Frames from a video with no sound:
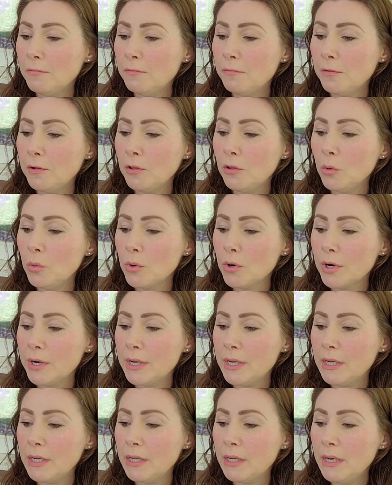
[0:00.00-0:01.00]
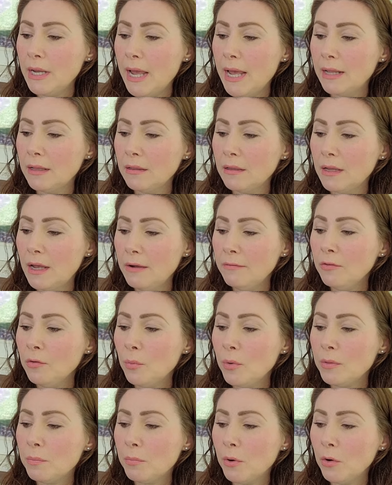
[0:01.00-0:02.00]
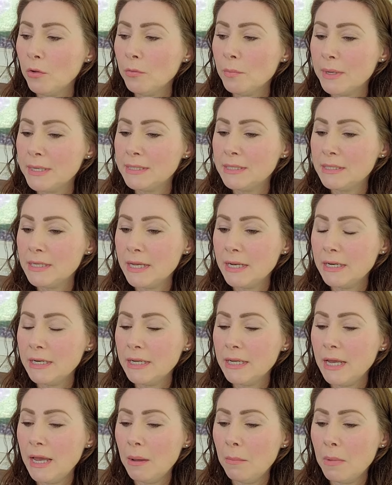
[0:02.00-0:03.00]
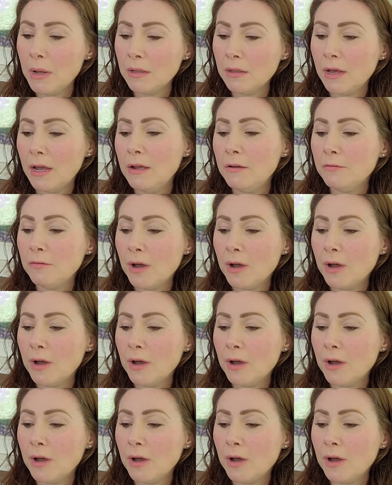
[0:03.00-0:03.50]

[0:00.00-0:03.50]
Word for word: Felurian and left with both my sanity and my life.